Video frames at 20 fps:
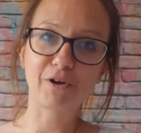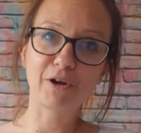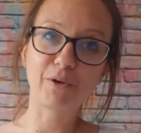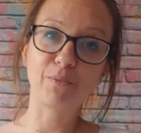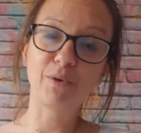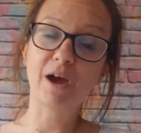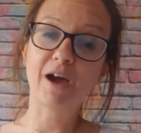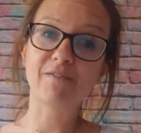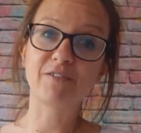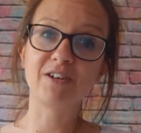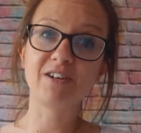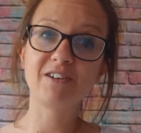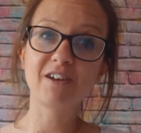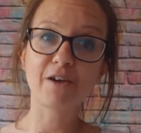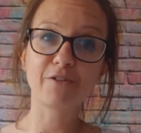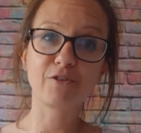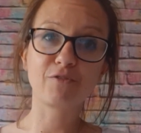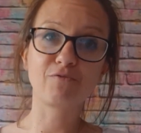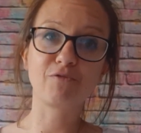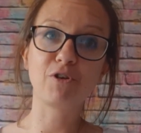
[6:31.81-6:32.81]
and we'll have
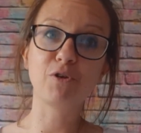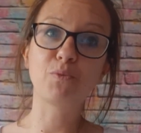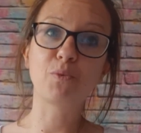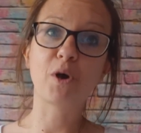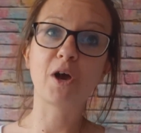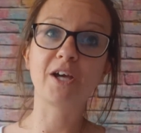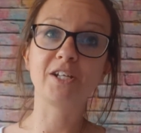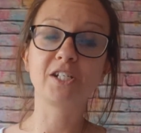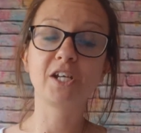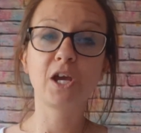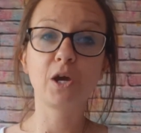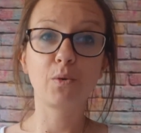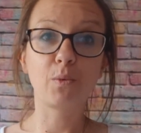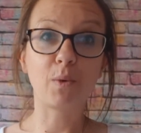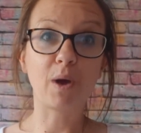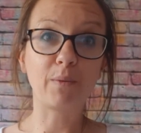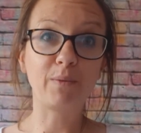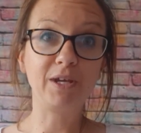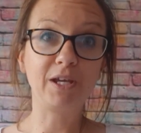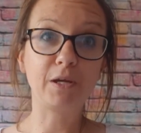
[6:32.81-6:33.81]
another root word
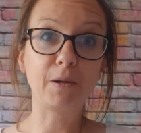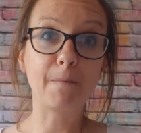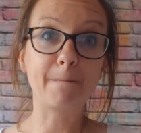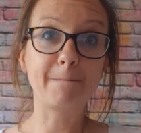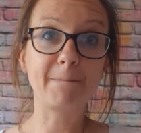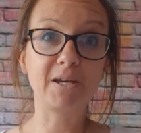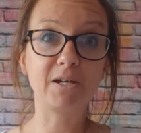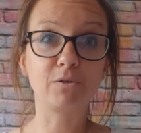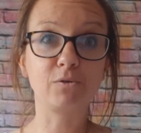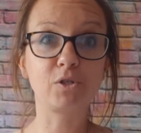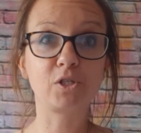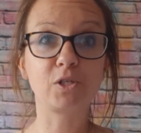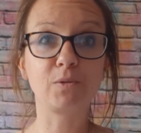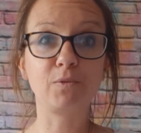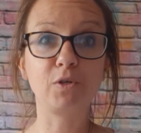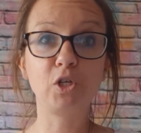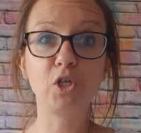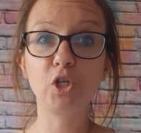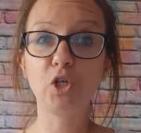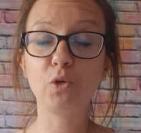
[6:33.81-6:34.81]
where we can build
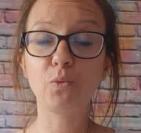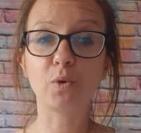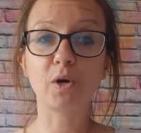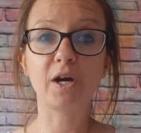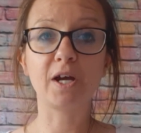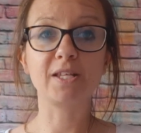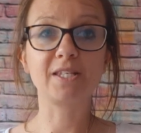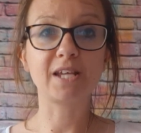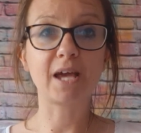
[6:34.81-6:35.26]
some new words